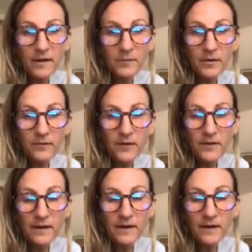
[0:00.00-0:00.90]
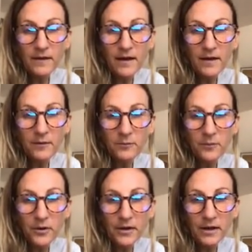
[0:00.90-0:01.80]
a few things that aren't
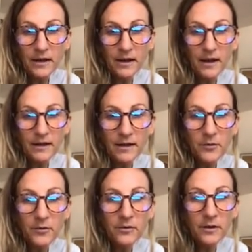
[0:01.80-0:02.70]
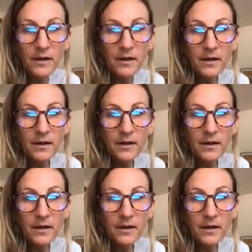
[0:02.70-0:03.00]
working anymore.